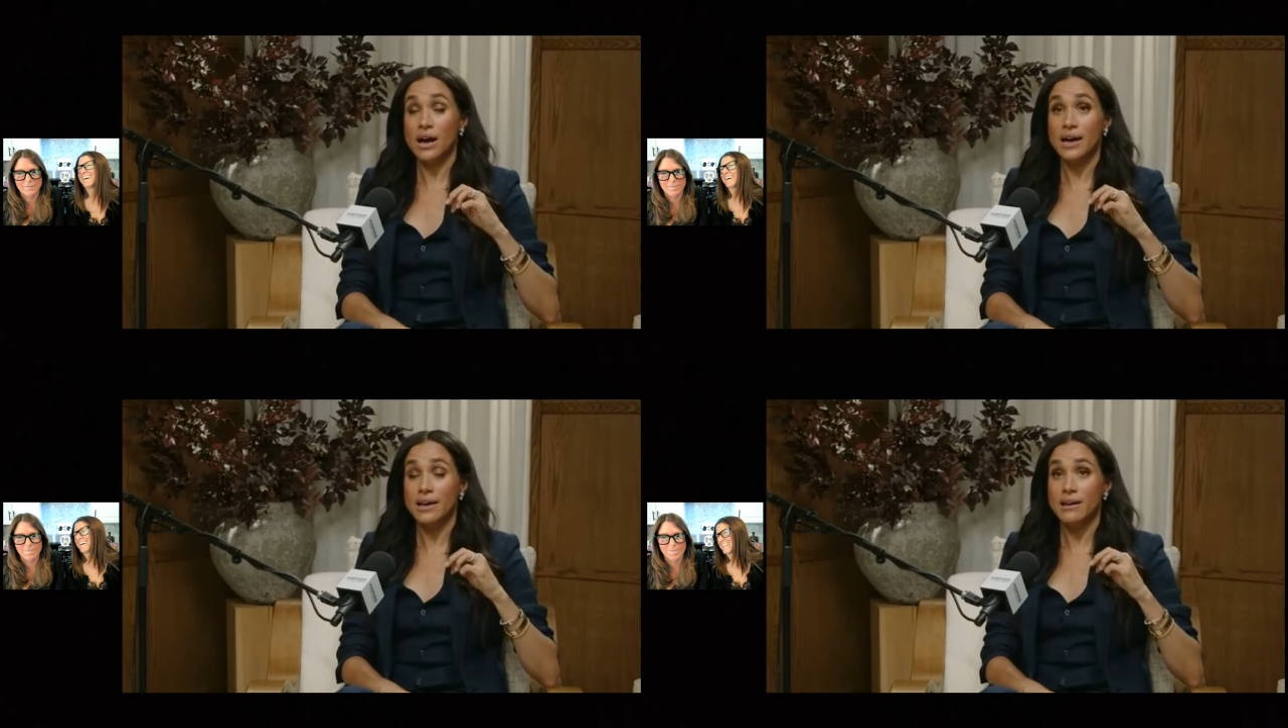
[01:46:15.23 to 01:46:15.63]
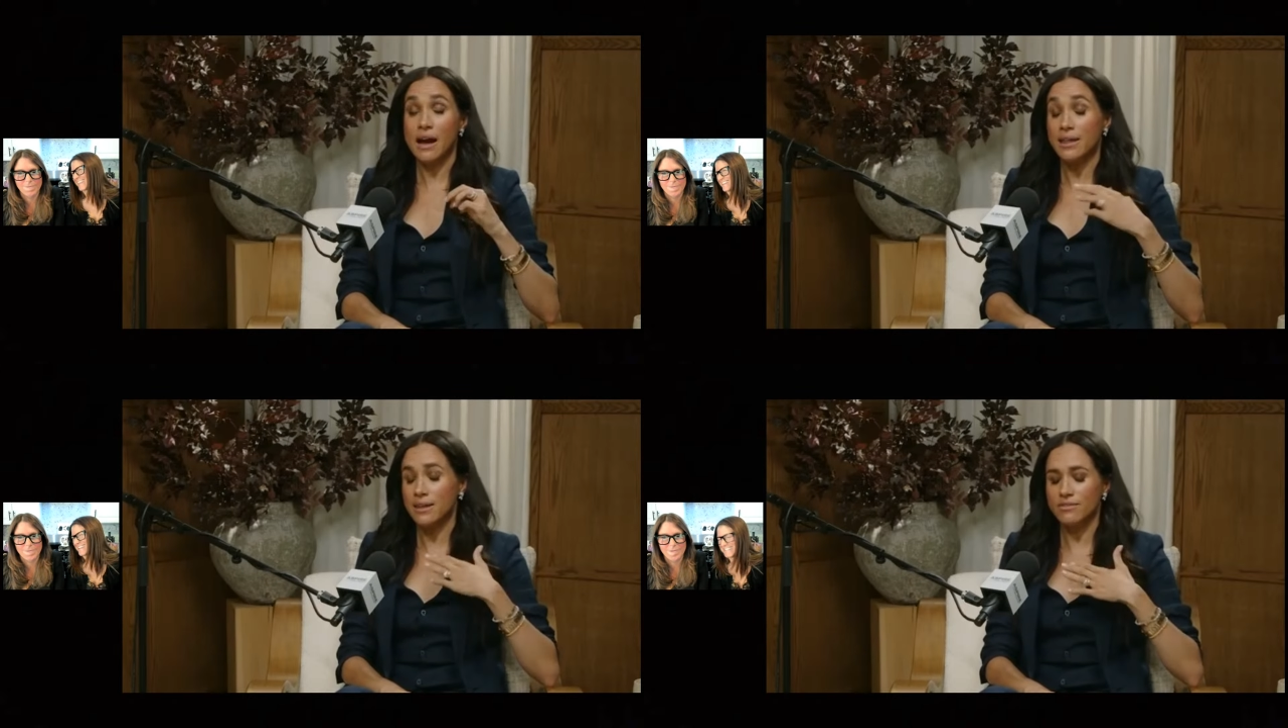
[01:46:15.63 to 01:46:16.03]
I
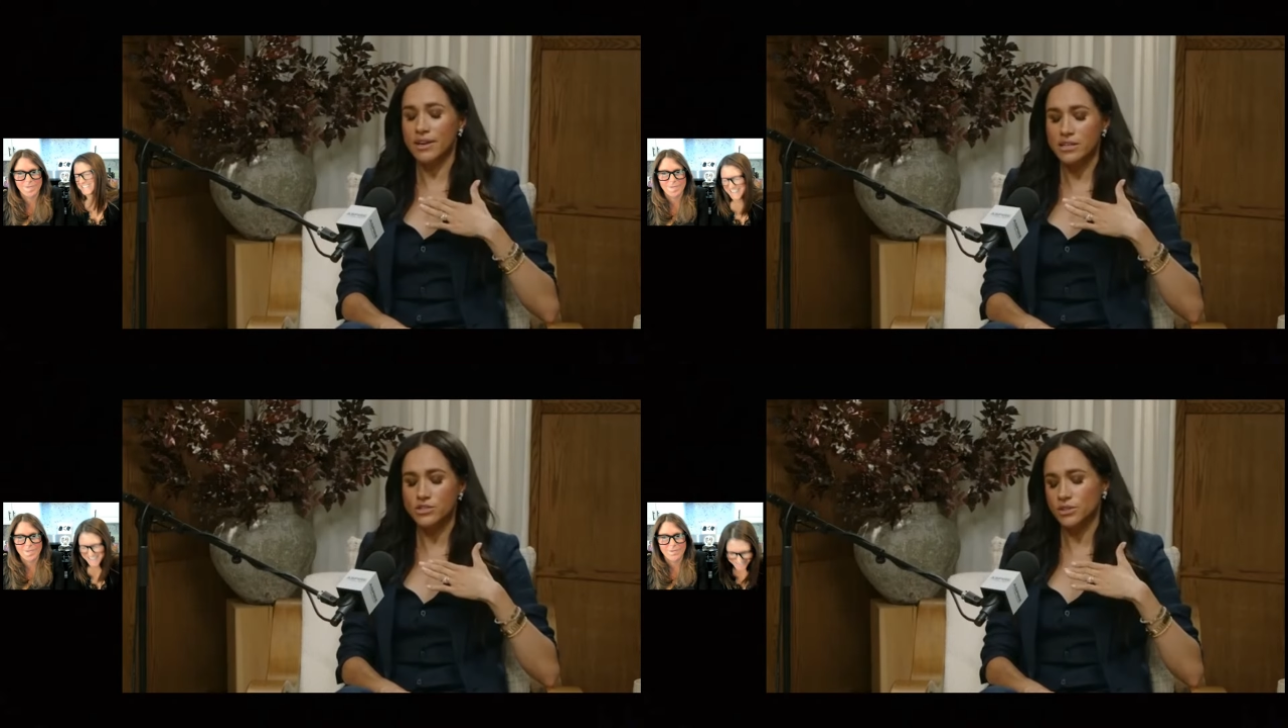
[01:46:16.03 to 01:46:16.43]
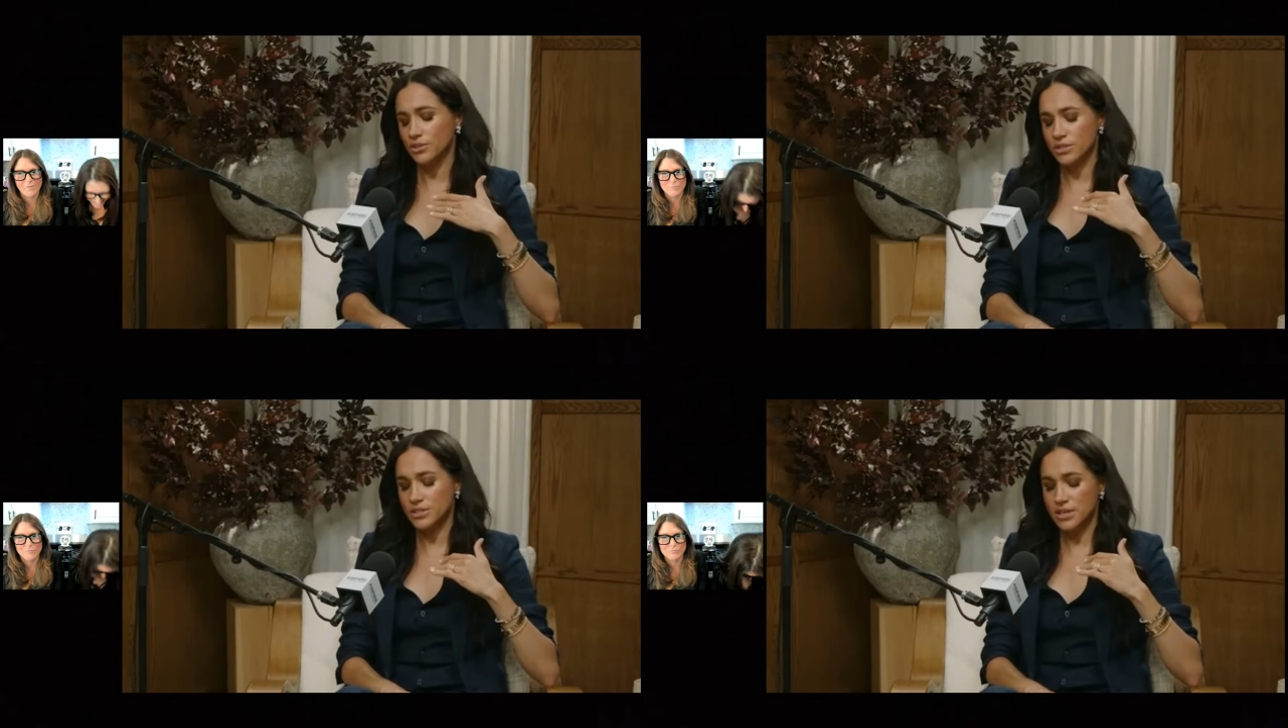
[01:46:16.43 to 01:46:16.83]
think financial
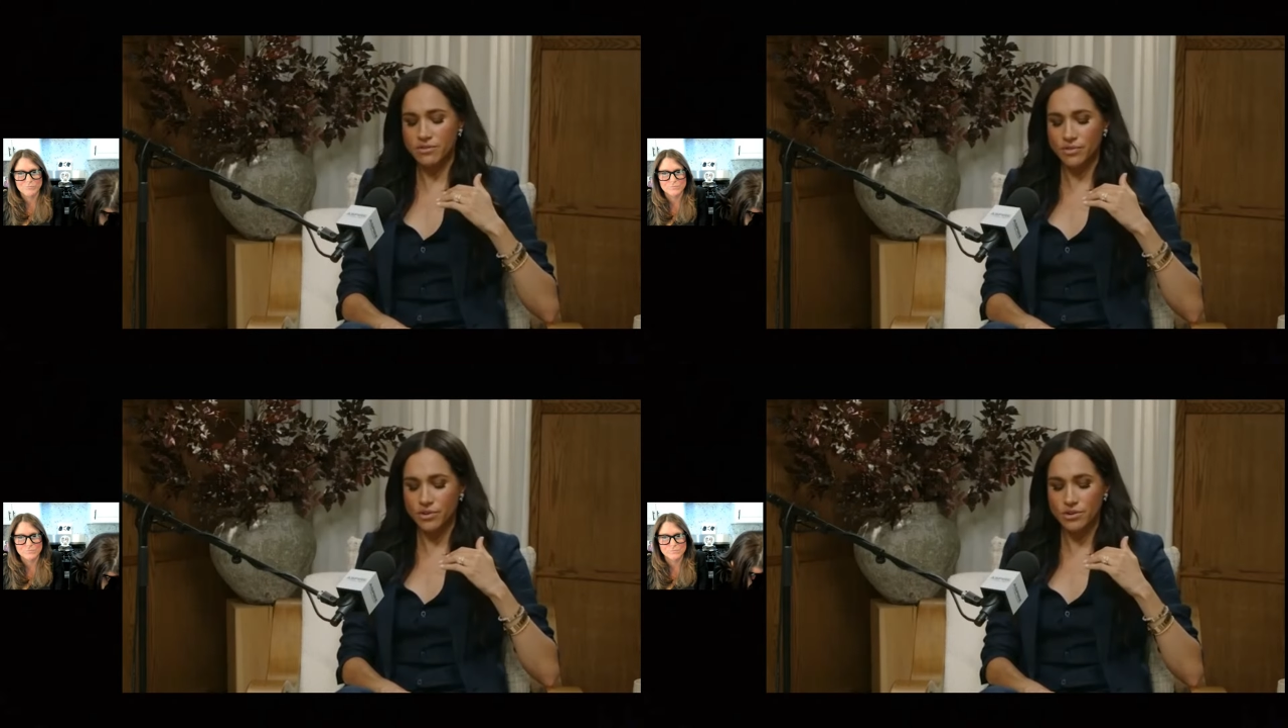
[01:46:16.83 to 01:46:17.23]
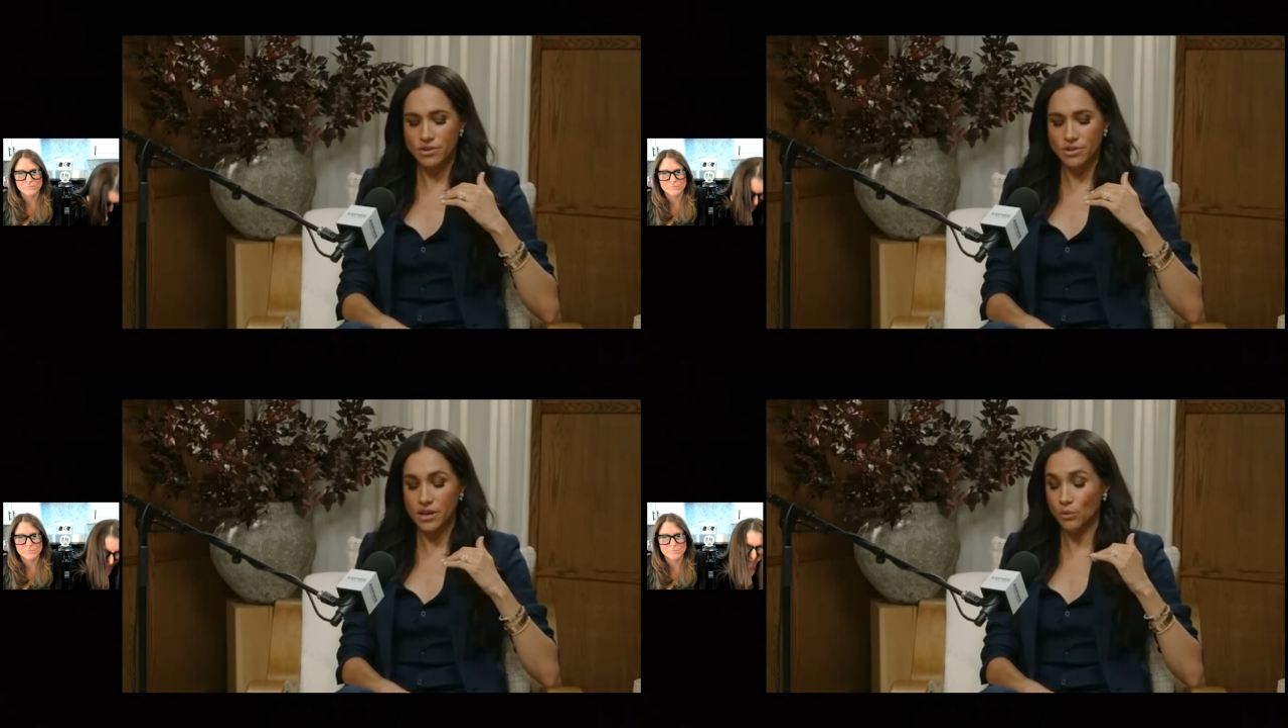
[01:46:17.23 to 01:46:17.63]
literacy
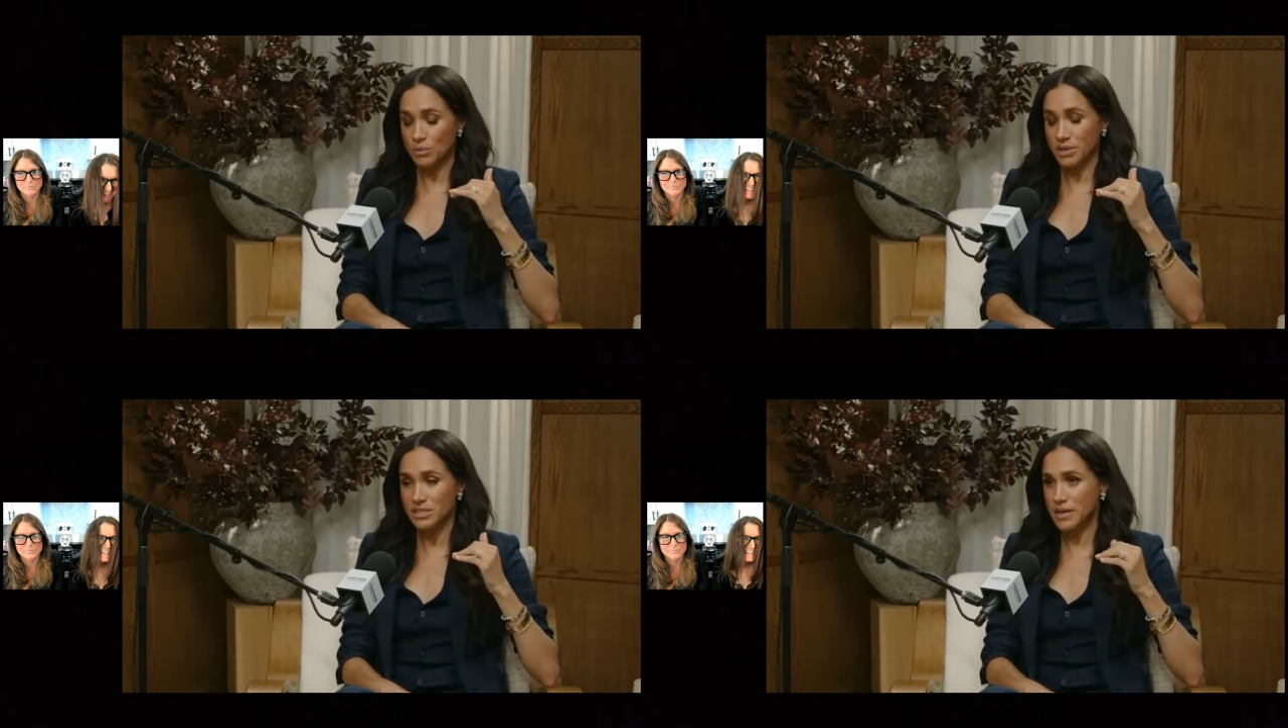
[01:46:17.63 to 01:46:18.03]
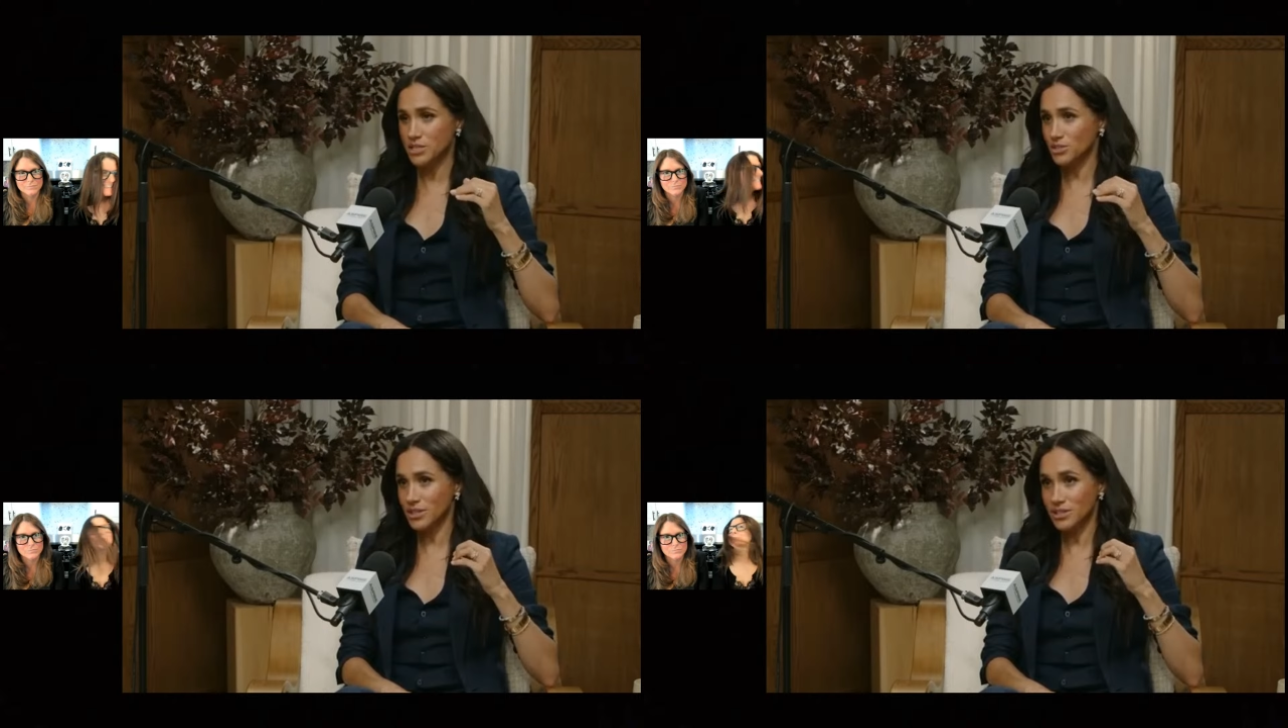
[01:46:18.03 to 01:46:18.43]
for young women
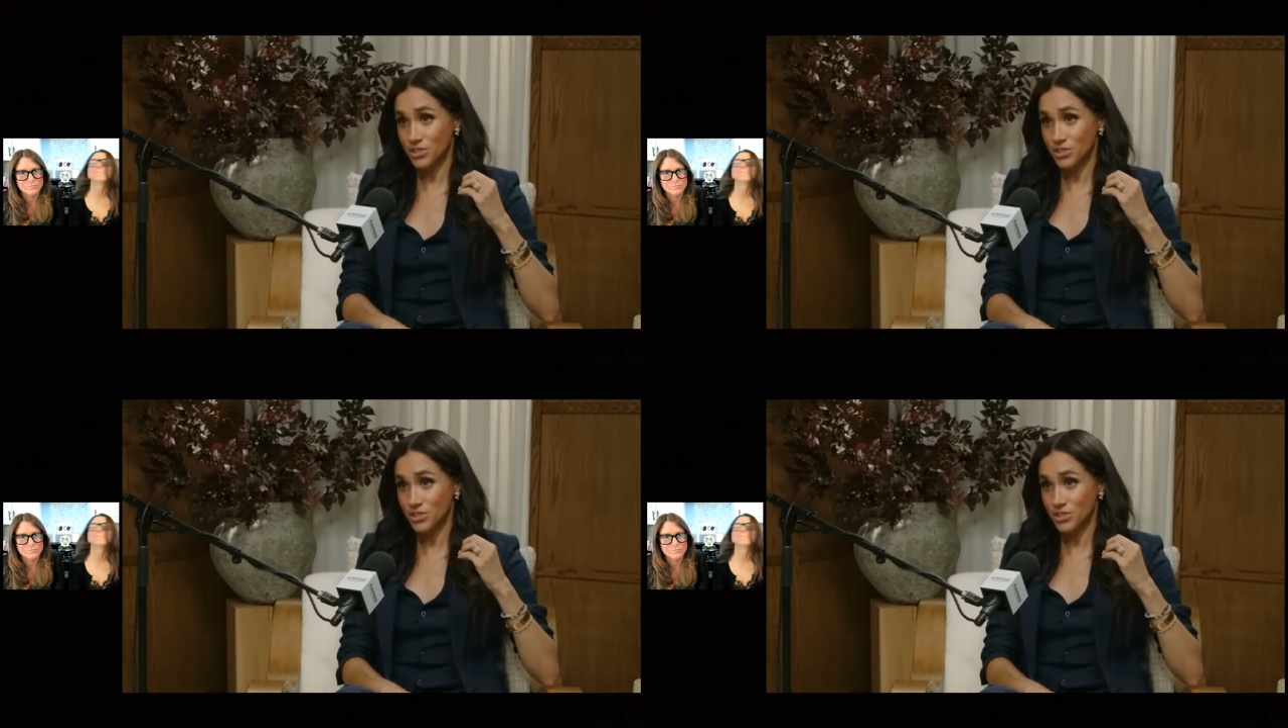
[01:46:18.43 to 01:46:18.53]
especially